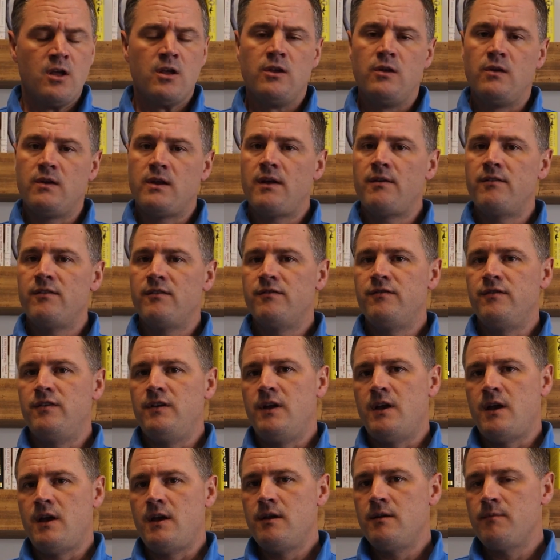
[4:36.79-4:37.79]
you can have a
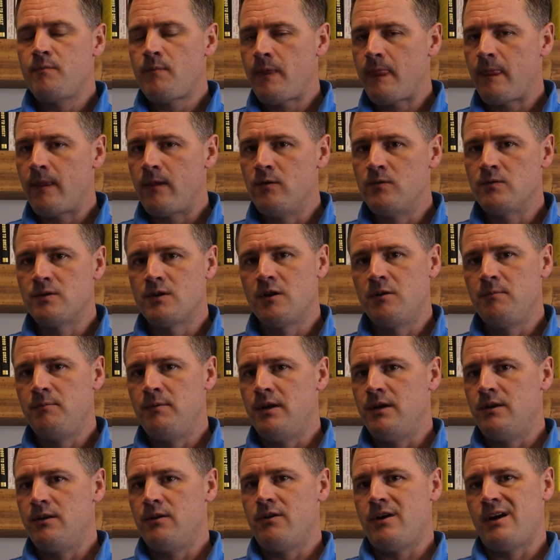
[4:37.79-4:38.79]
VA who's going to
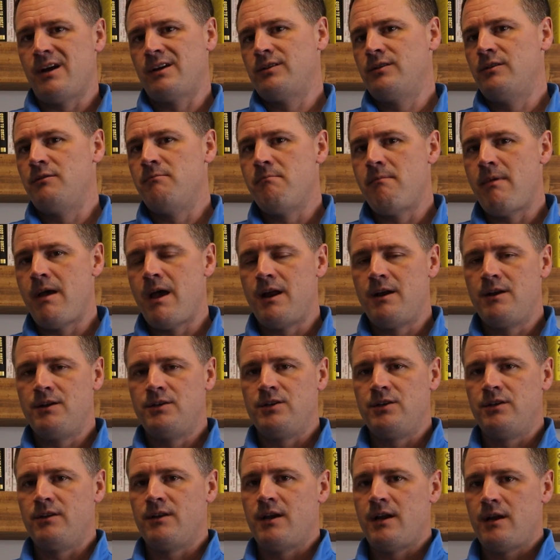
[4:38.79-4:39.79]
be in there actually
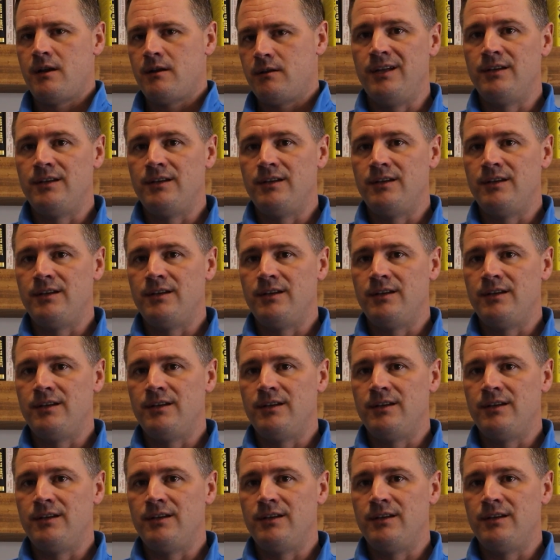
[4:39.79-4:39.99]
managing